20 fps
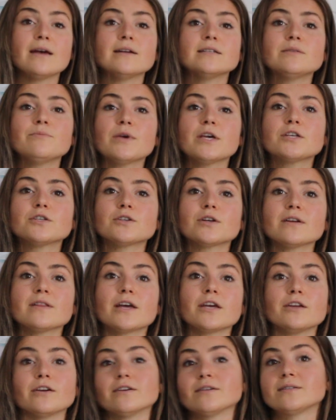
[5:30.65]
to make sure
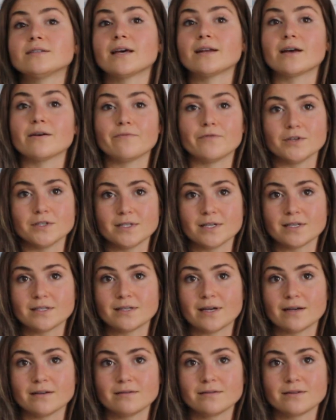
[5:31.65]
that you're set up for
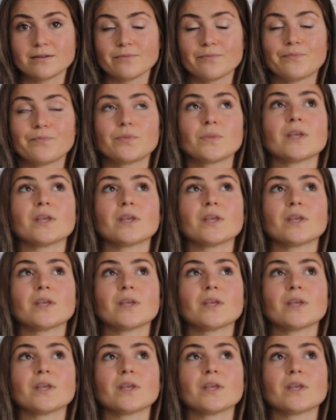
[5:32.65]
success.